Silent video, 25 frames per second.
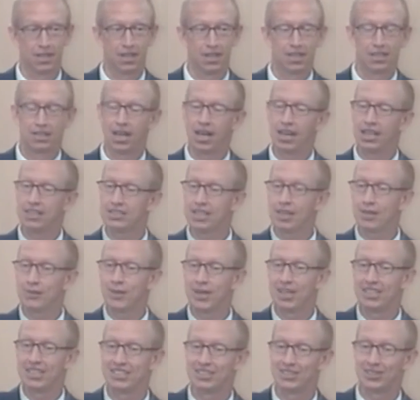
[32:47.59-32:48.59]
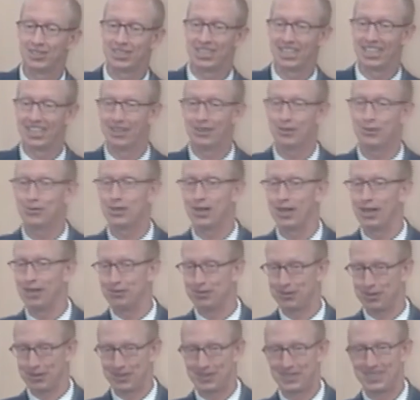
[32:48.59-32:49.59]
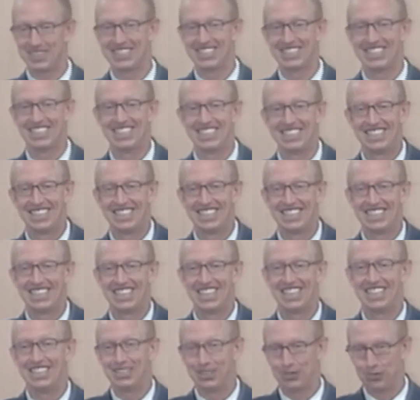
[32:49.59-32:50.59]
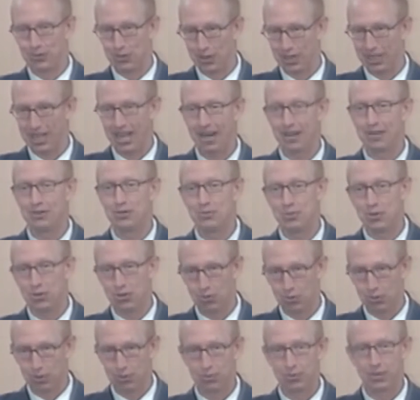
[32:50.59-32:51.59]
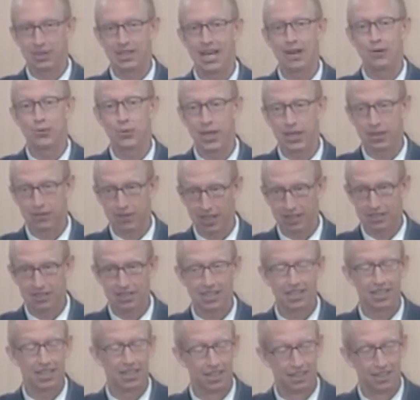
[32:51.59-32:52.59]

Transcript: Now he's not ready just yet. Hold off. He needs to work out a little more with that weight right there.